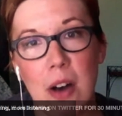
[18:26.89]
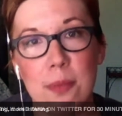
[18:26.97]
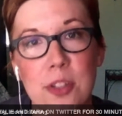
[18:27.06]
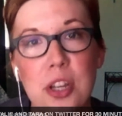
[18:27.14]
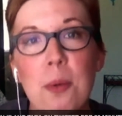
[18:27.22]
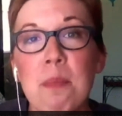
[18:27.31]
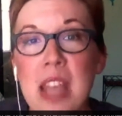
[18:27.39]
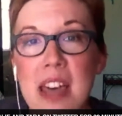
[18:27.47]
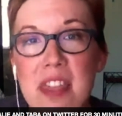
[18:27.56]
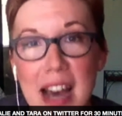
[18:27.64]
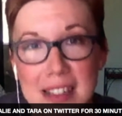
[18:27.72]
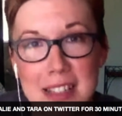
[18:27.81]
So
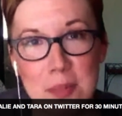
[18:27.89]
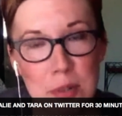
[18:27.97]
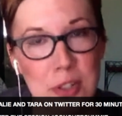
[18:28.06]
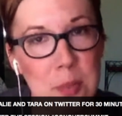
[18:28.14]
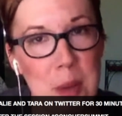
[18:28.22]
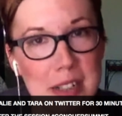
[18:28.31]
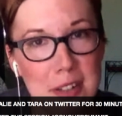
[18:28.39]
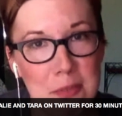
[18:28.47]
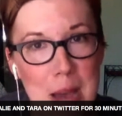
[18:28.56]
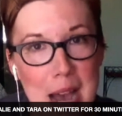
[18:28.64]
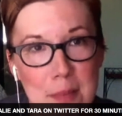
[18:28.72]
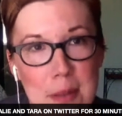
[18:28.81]
that's the perspective
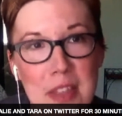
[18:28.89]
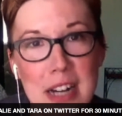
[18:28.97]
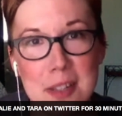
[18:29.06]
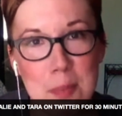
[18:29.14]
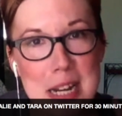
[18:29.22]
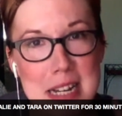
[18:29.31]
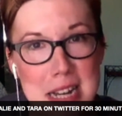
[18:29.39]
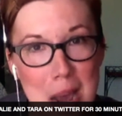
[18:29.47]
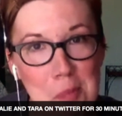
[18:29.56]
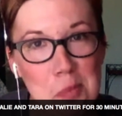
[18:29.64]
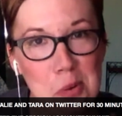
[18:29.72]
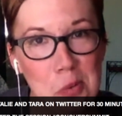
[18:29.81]
map, and that is my
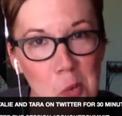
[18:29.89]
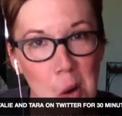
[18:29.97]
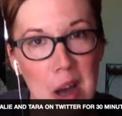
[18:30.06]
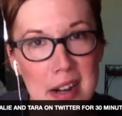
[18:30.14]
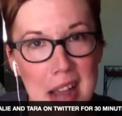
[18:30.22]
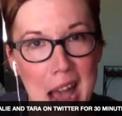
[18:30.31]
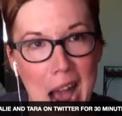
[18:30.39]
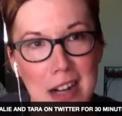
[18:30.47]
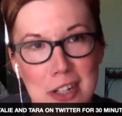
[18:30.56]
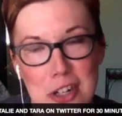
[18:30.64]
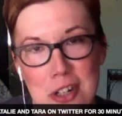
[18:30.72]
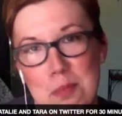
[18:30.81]
number one
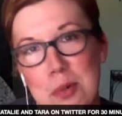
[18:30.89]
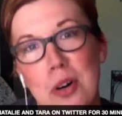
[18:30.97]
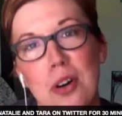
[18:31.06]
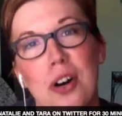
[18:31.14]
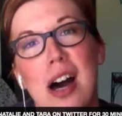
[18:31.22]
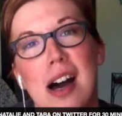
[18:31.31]
actionable